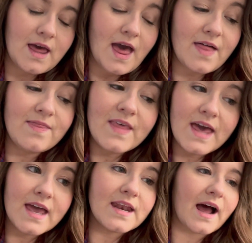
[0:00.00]
And
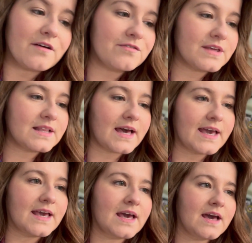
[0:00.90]
then I feel
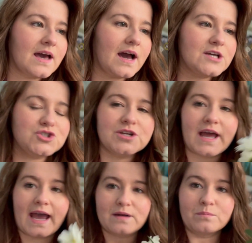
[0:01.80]
like I should
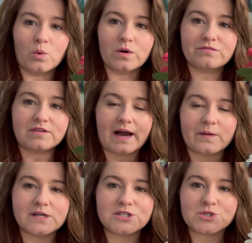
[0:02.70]
add more
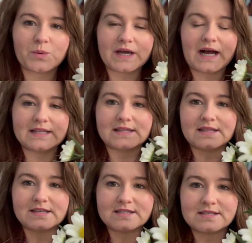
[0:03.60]
flowers. So I got
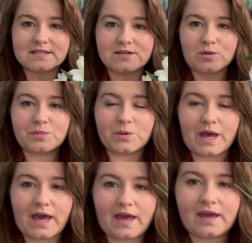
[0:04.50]
this little
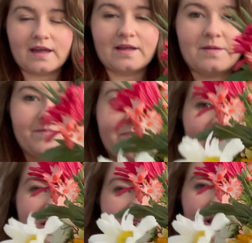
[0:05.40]
bouquet
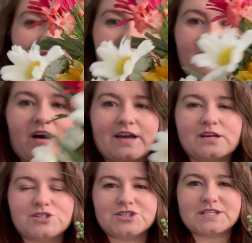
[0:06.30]
that I thought I
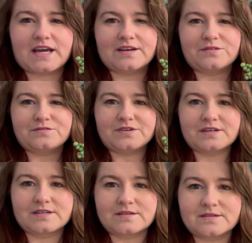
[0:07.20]
could just kind of
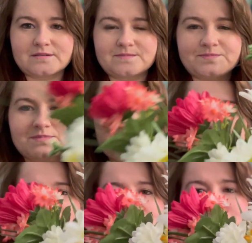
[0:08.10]

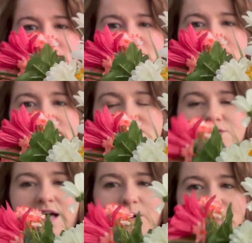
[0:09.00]
trim some of these
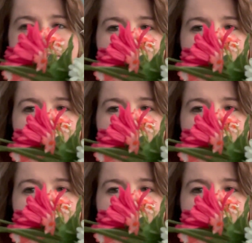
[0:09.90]
flowers